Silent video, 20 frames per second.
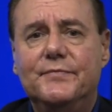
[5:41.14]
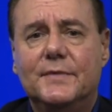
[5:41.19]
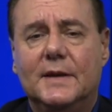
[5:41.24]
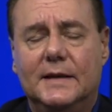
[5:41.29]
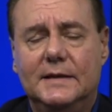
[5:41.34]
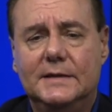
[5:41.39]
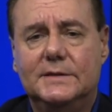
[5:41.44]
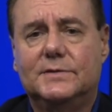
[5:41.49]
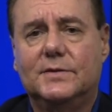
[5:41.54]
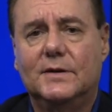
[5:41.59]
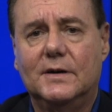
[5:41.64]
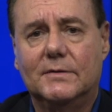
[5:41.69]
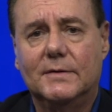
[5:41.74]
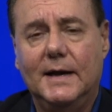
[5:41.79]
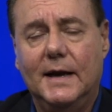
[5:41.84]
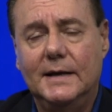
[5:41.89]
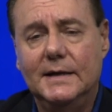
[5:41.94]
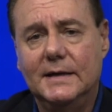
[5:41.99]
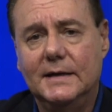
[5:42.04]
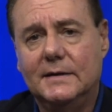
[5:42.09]
And they turn
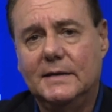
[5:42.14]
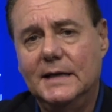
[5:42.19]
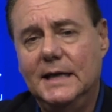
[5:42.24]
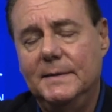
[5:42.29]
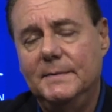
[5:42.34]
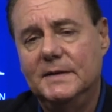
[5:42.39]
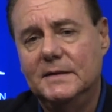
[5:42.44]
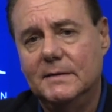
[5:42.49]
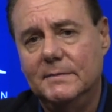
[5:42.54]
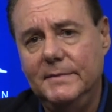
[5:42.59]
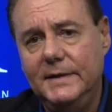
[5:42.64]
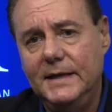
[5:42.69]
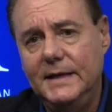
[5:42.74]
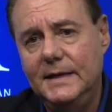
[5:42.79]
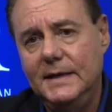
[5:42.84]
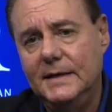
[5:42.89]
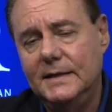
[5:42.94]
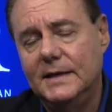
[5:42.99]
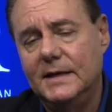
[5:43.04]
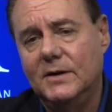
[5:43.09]
around and claim in the
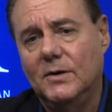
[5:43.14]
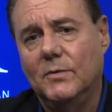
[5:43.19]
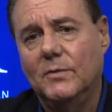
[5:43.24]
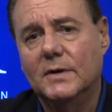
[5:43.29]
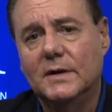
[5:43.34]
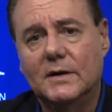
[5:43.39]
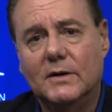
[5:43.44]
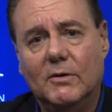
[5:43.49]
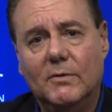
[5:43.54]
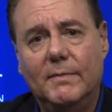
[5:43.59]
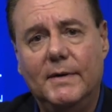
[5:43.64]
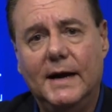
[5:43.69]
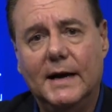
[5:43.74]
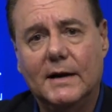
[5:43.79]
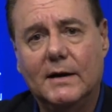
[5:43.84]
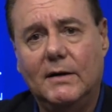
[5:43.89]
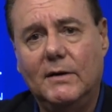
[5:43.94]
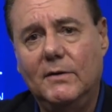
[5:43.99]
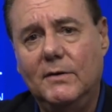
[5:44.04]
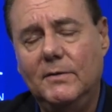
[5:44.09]
media they don't want to go
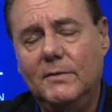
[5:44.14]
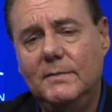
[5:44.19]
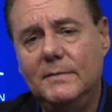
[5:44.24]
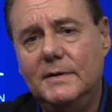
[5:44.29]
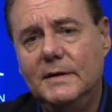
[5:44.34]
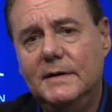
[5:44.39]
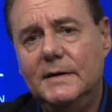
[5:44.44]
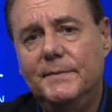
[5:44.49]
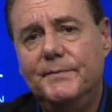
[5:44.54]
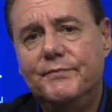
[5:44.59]
back home.